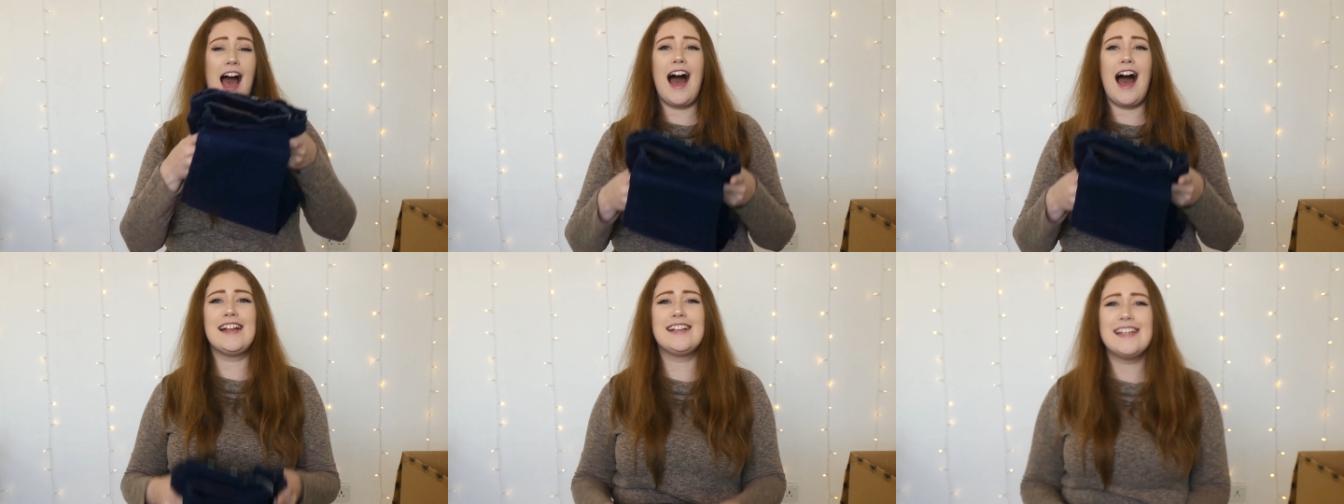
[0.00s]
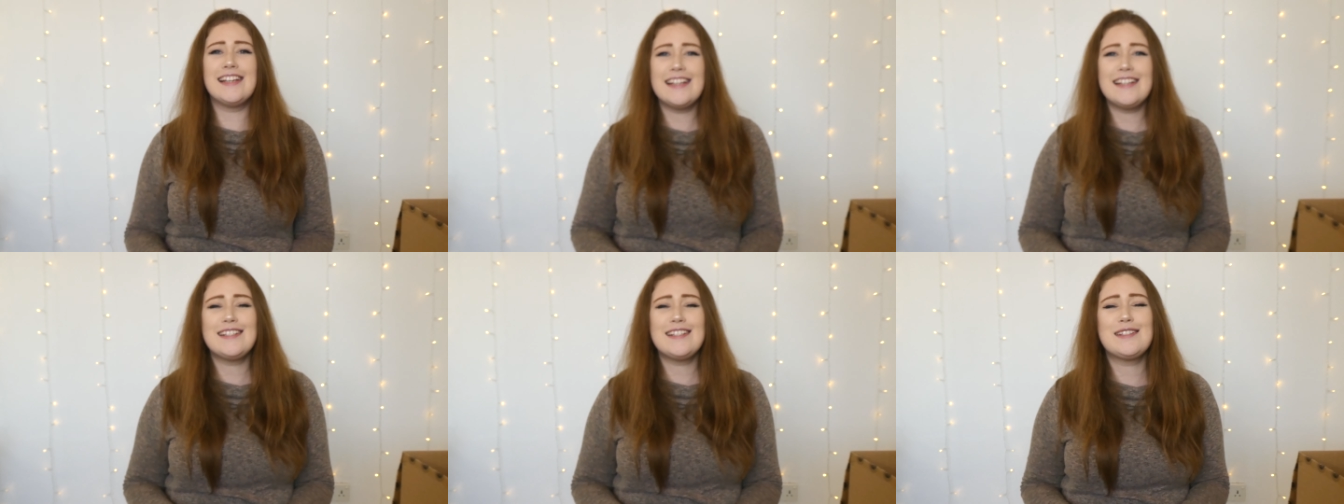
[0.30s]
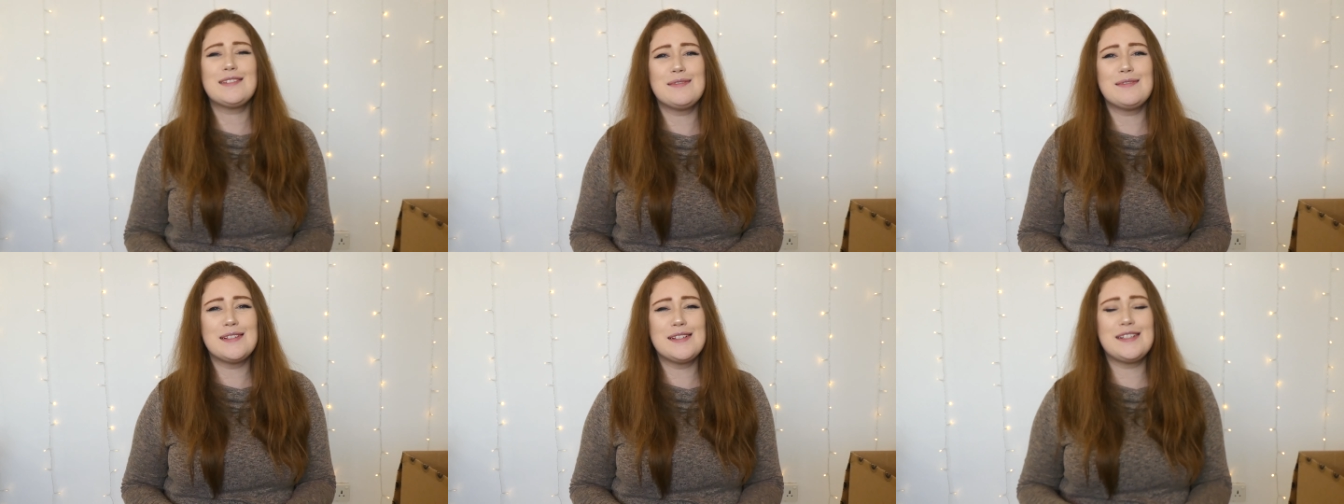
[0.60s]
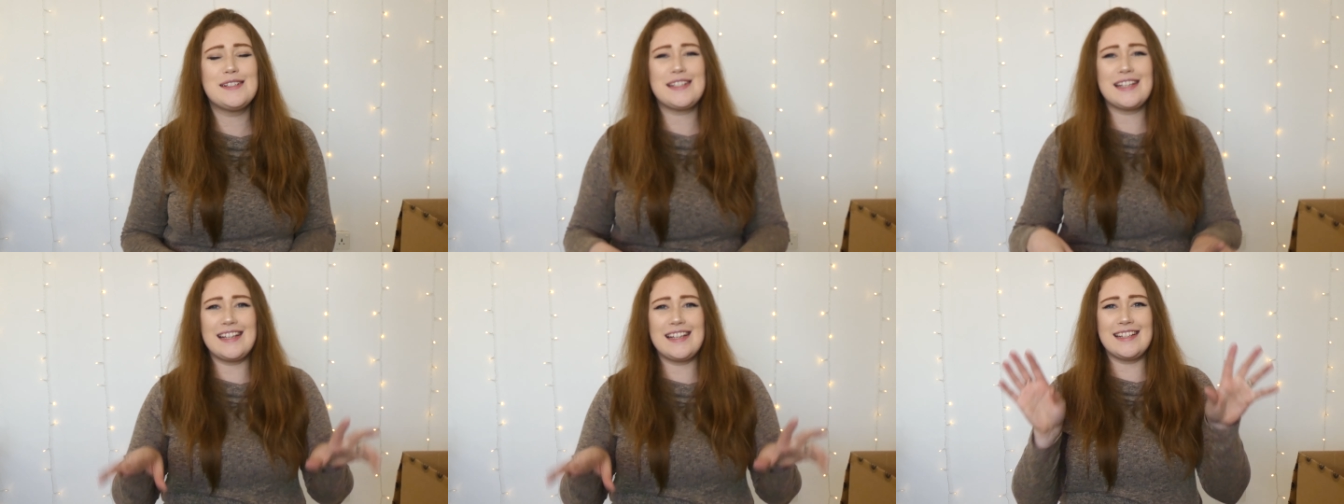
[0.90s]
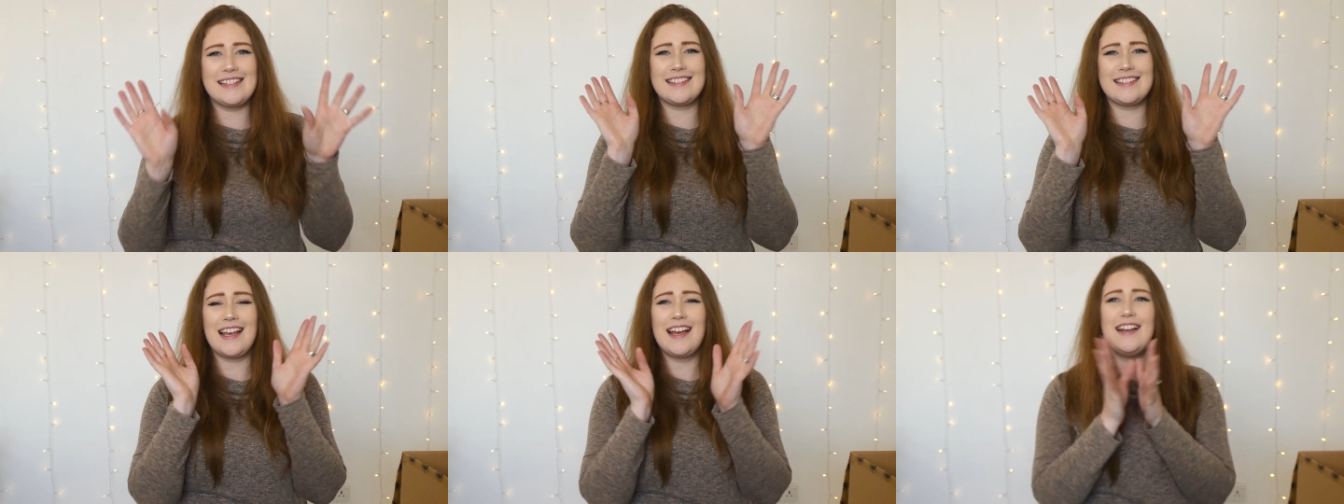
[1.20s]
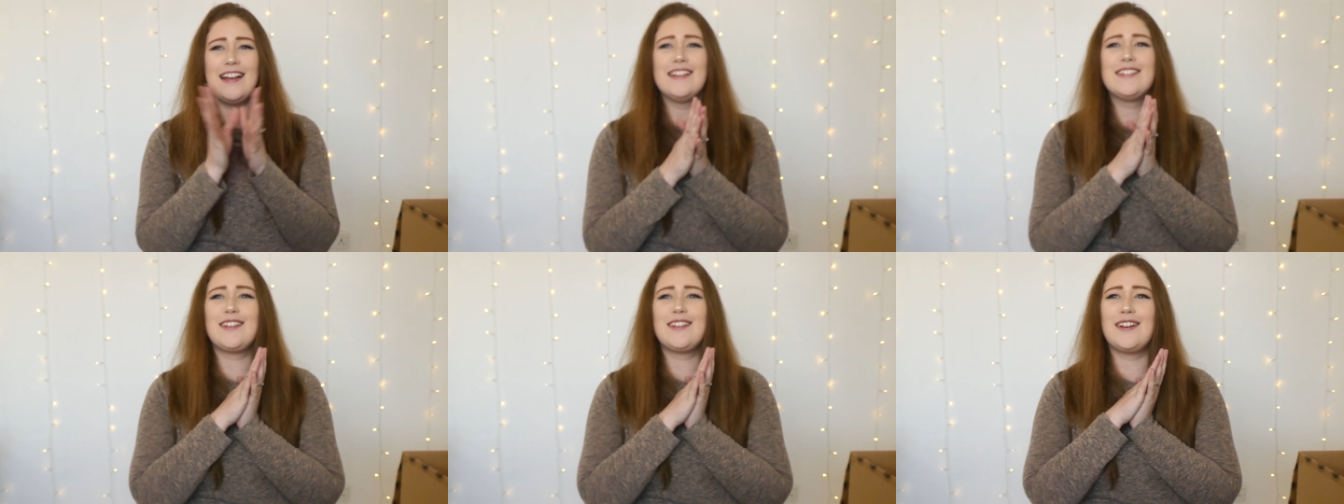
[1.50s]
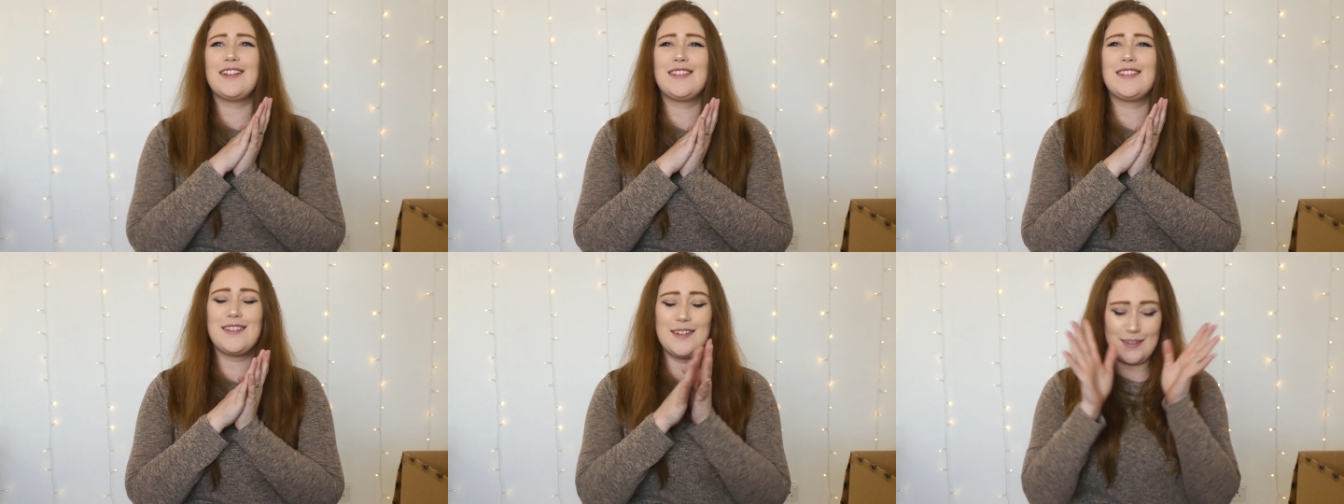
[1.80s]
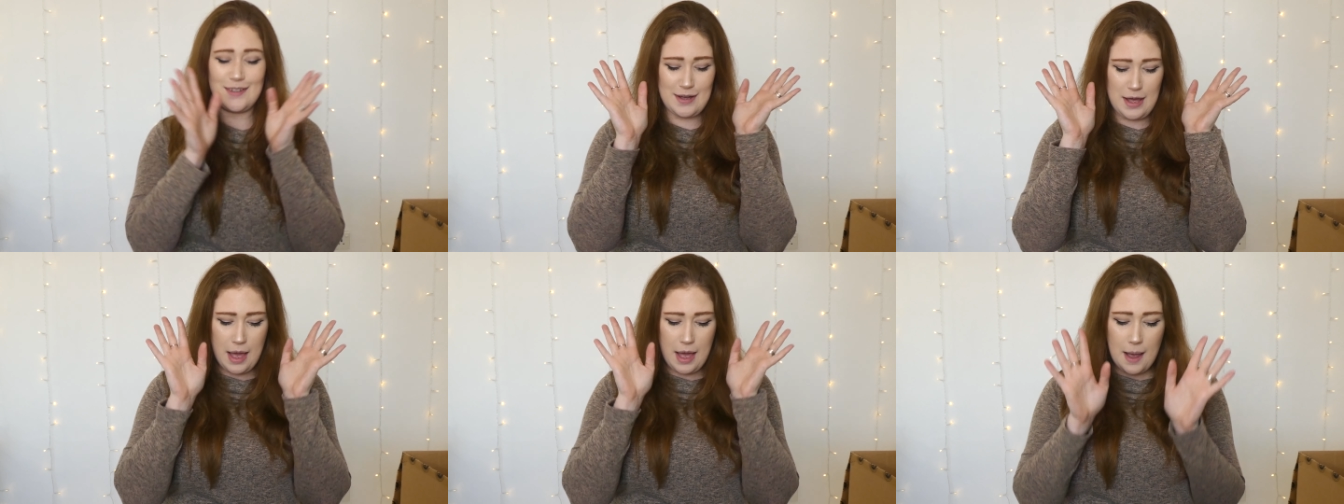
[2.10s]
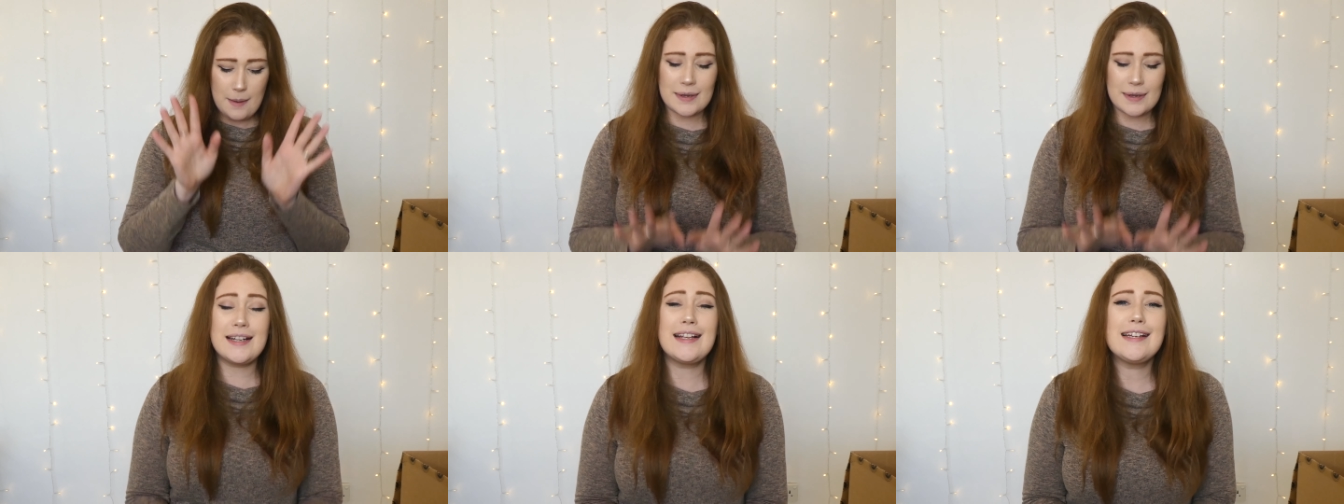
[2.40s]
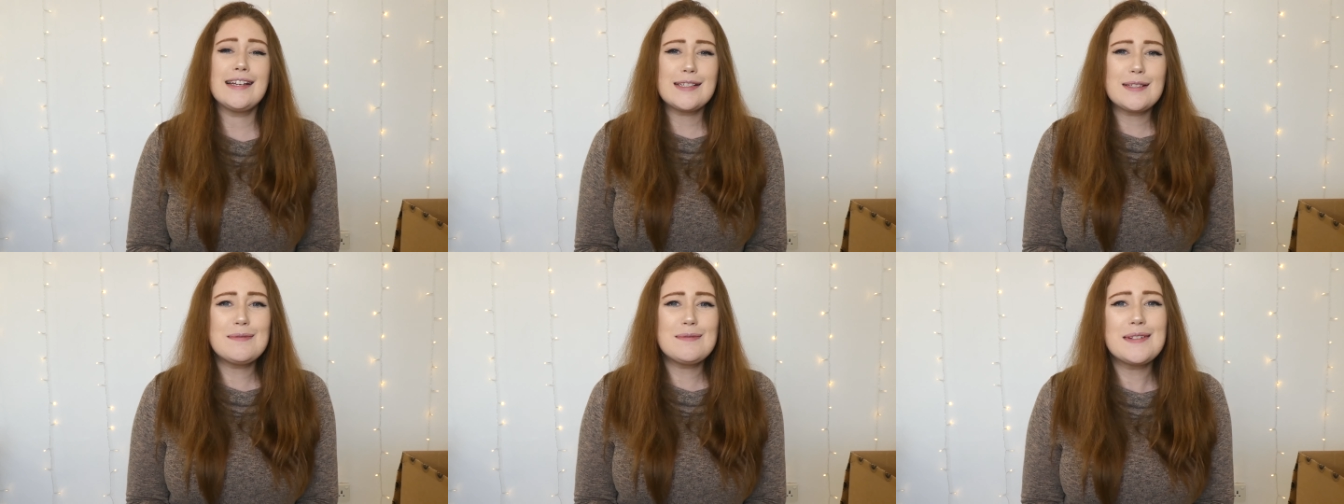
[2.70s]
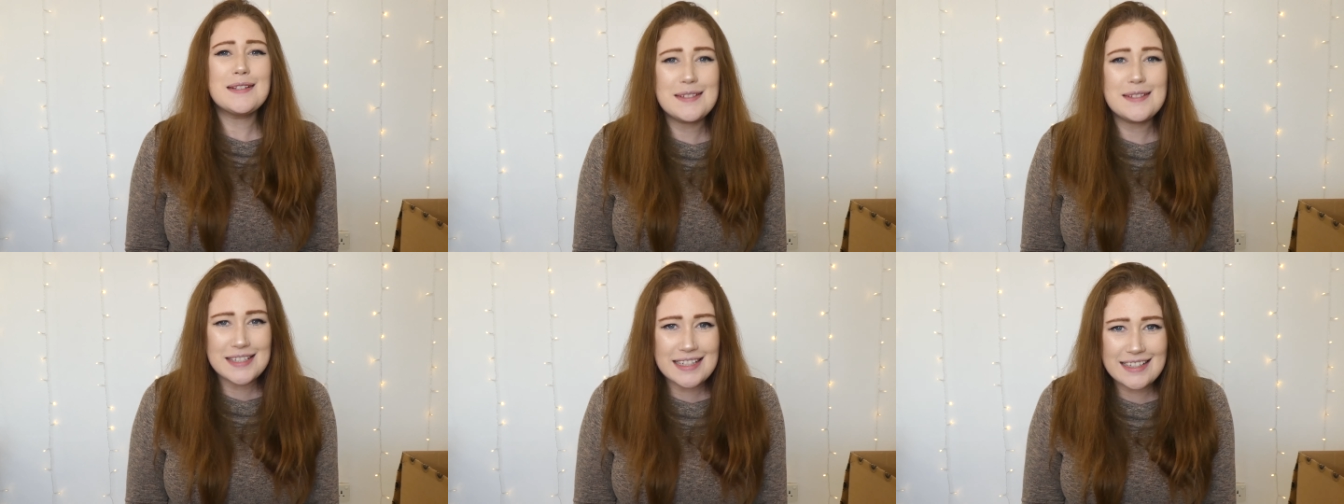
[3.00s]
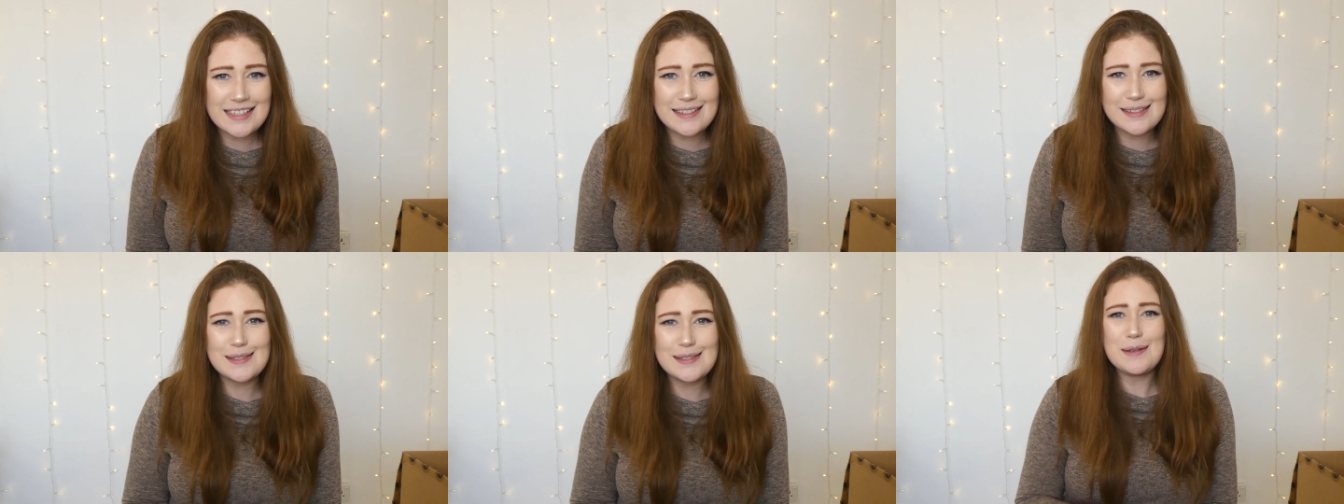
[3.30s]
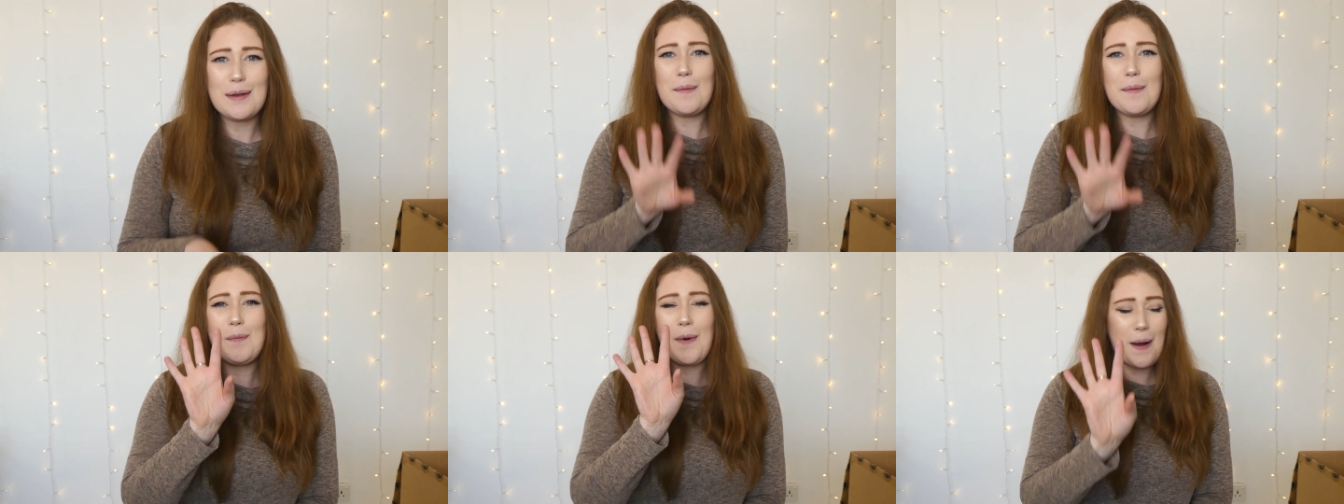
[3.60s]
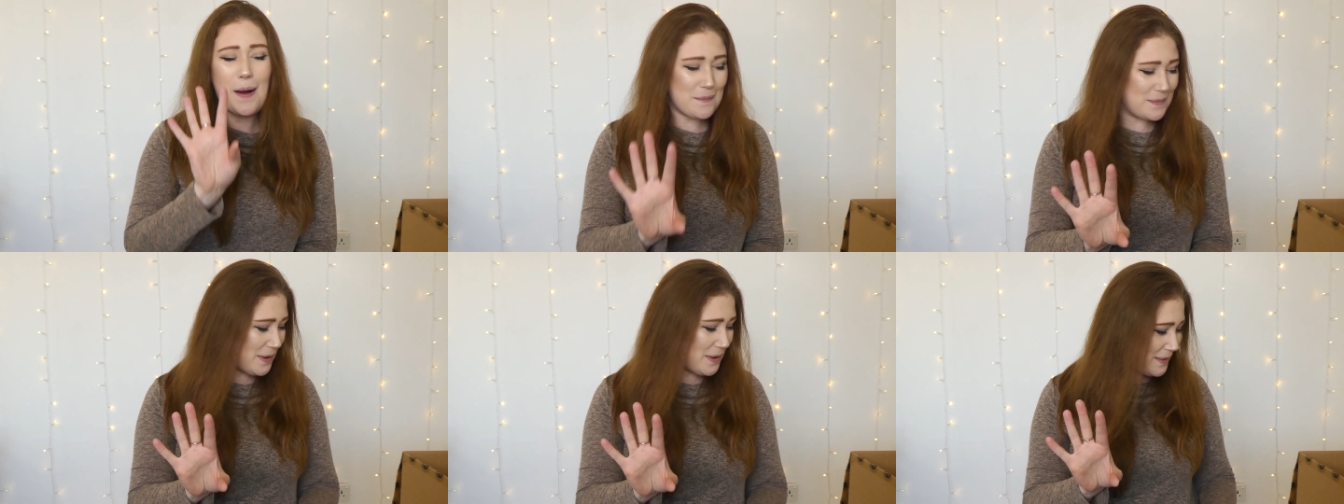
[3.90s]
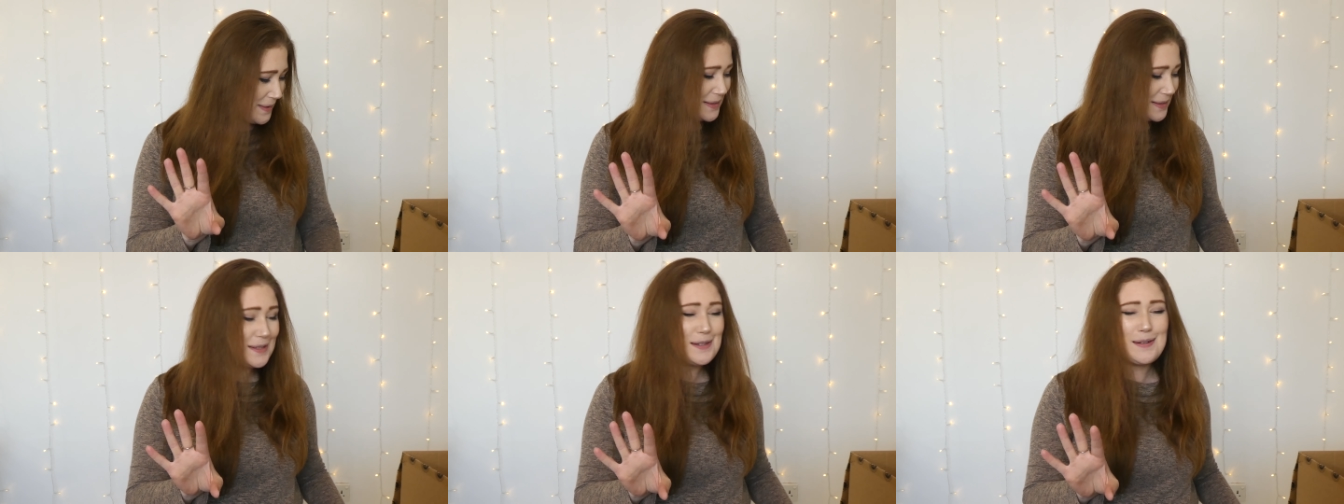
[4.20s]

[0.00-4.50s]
I needed some new jeans. So I thought, I'm gonna get some new jeans, but I'm not gonna